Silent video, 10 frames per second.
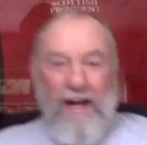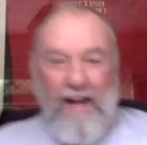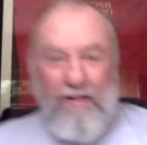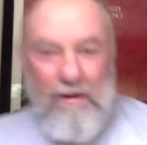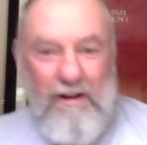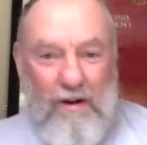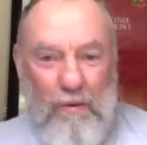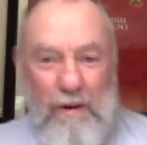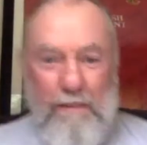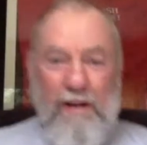thought, well,
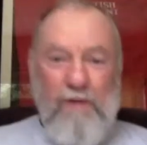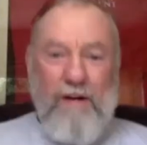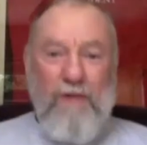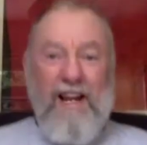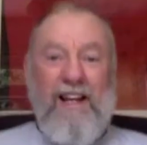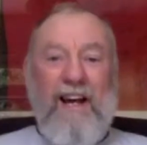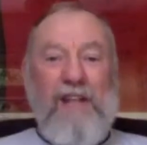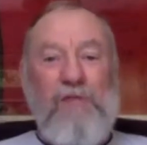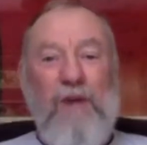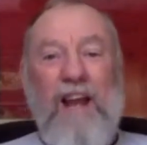we played quite well in that
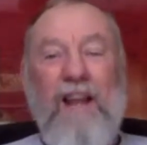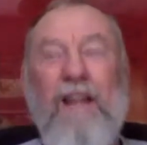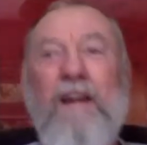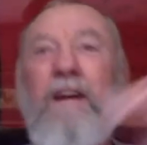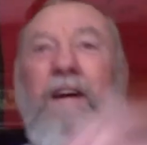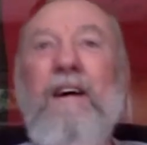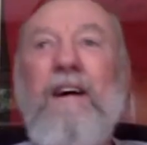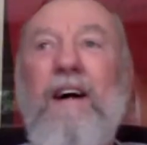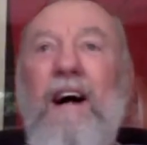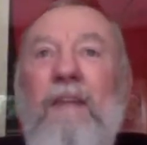as well.
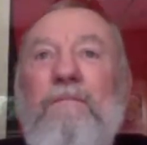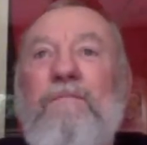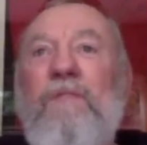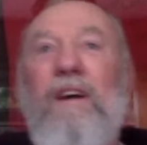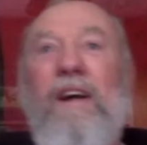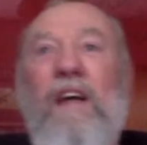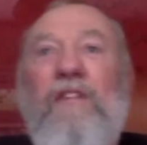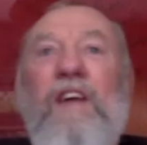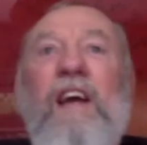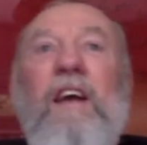Yeah. And I
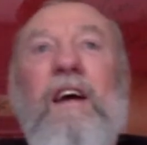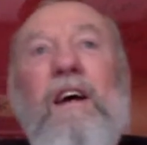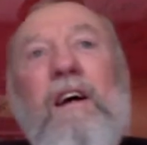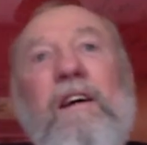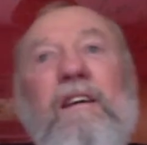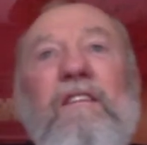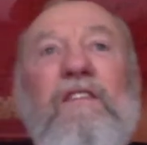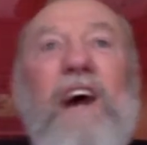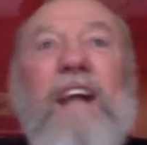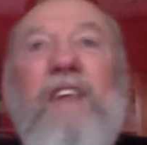think
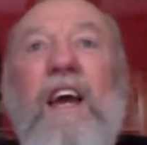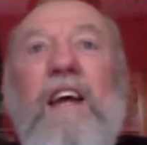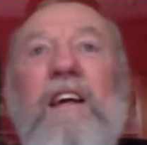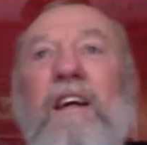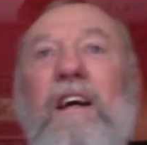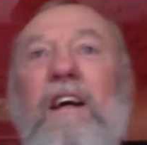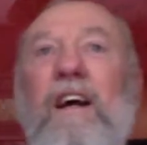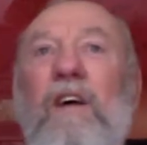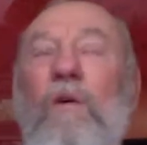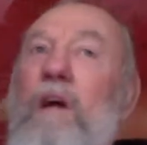that day,
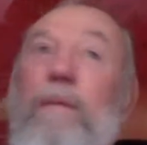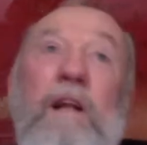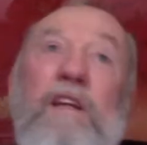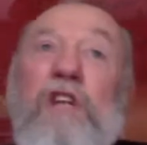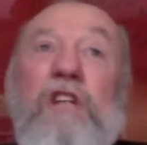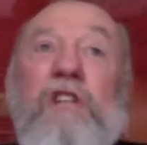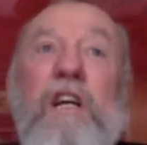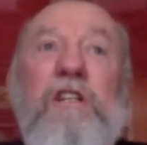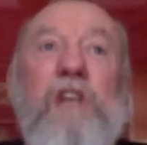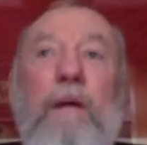a couple of
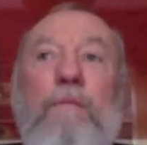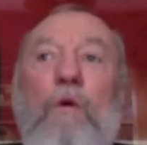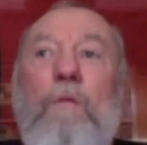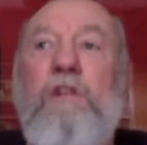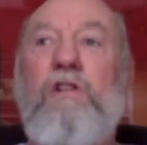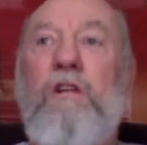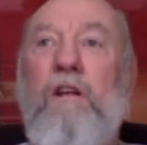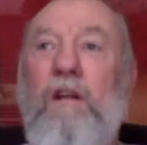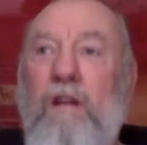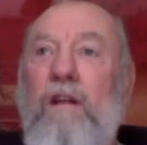decisions, a couple of moments,
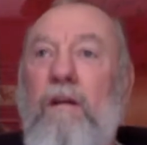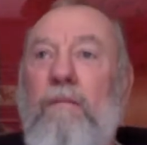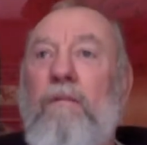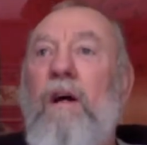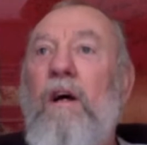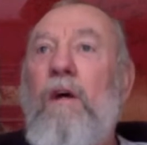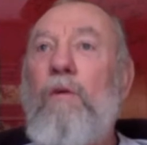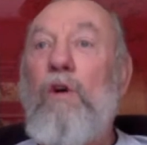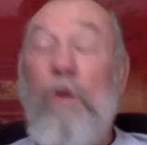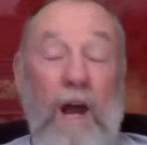
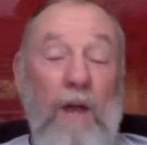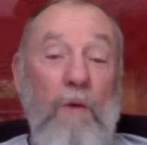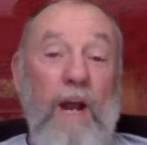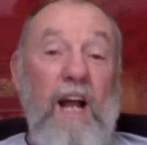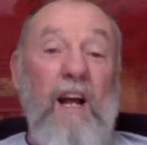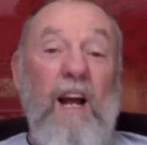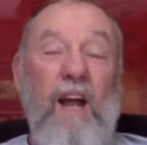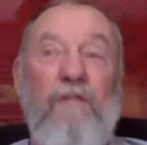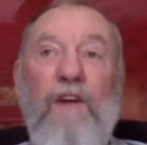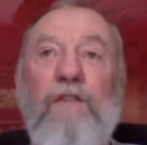could well have won it. And I
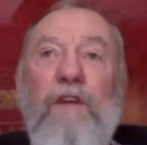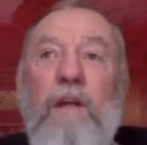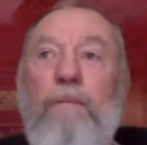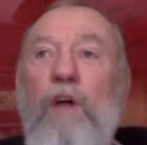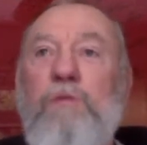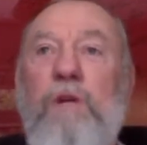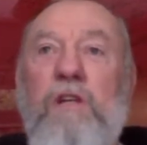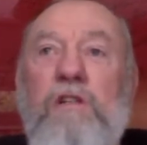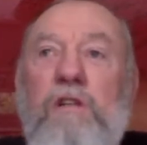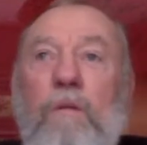felt for the boys
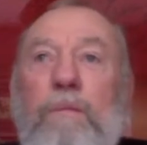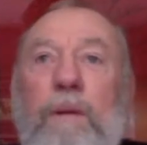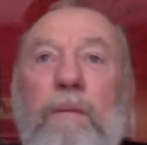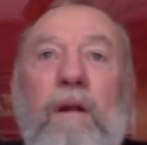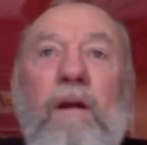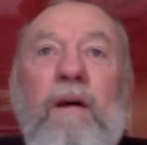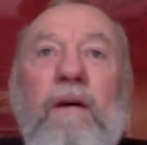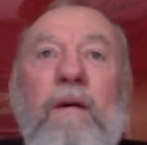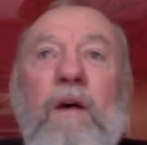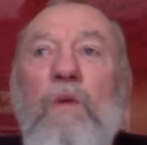because, people
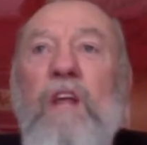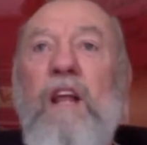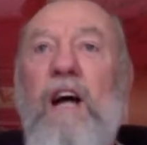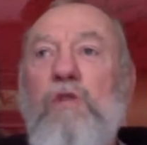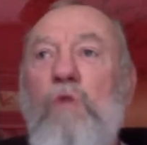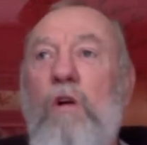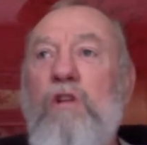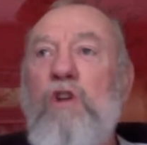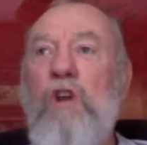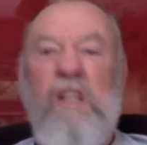within that squad
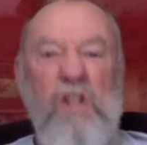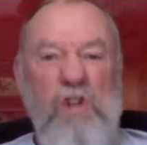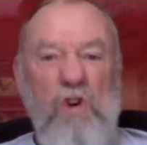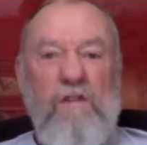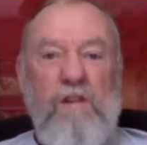certainly deserved